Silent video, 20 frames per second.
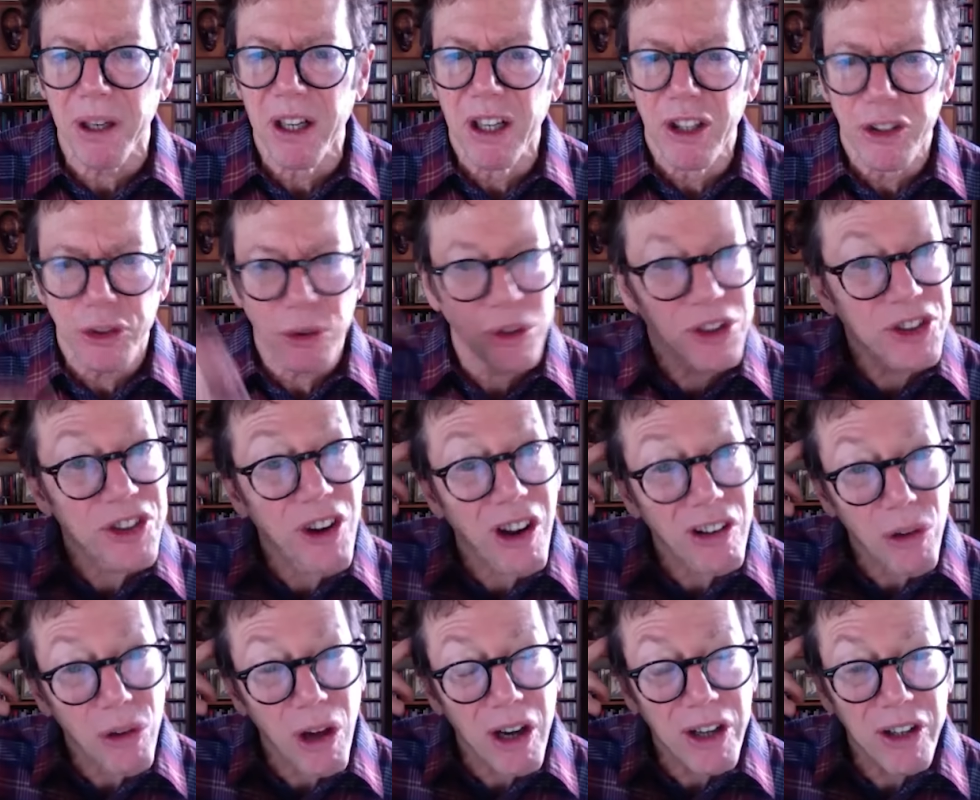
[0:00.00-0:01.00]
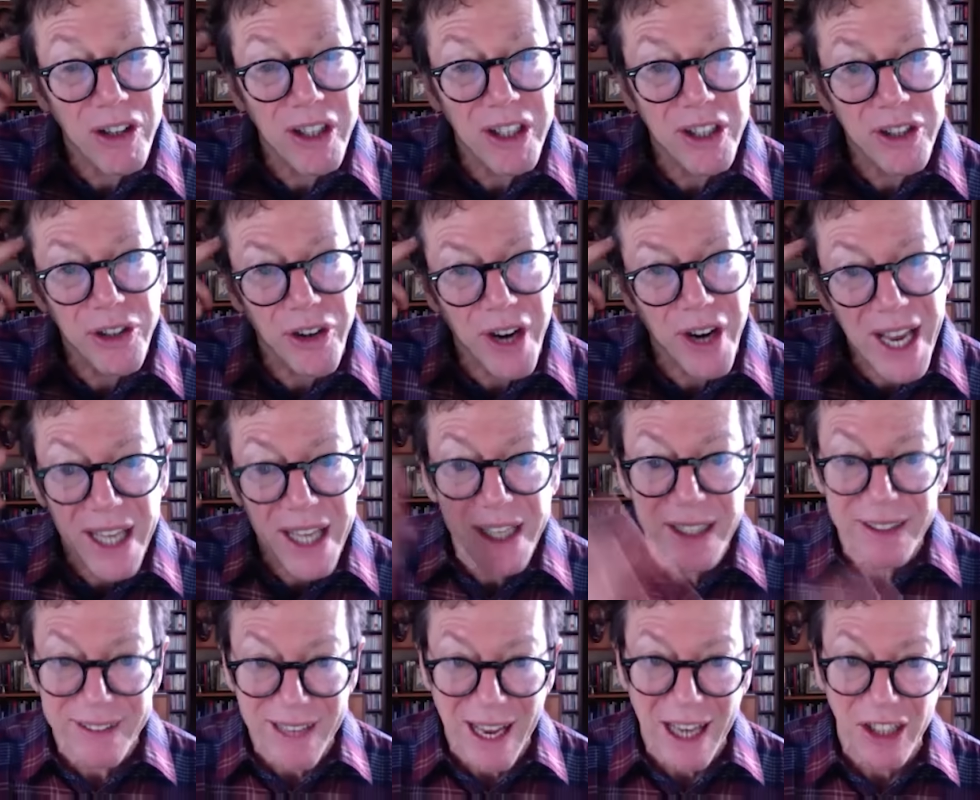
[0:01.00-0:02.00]
So it's no longer in your head,
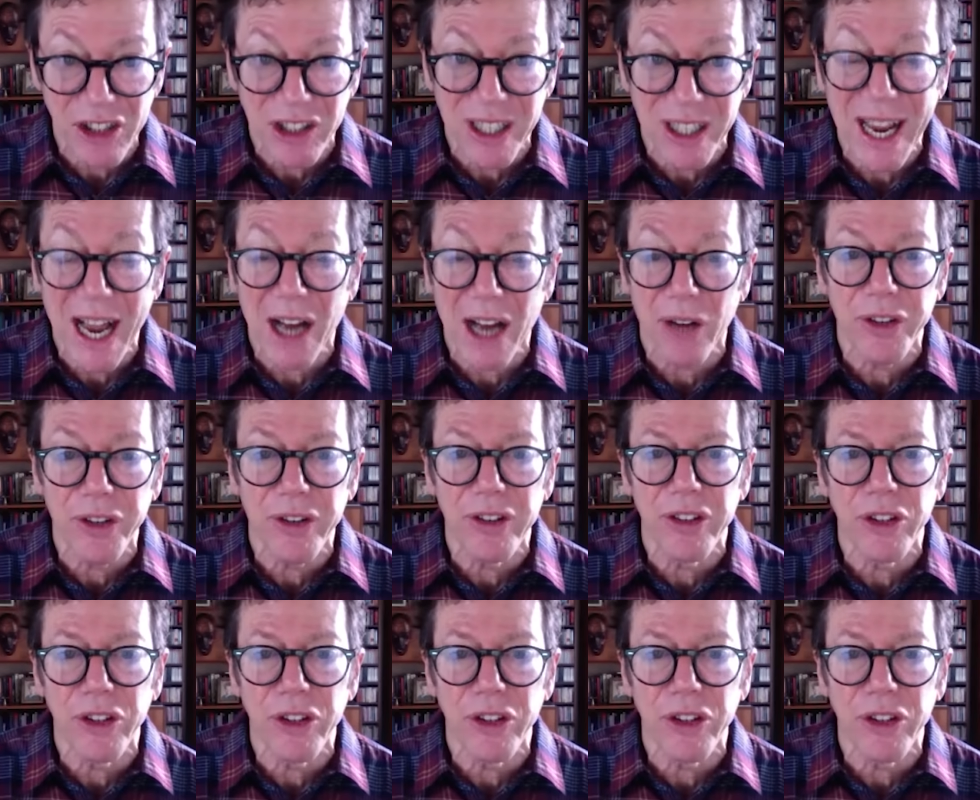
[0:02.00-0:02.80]
it's actually out there in the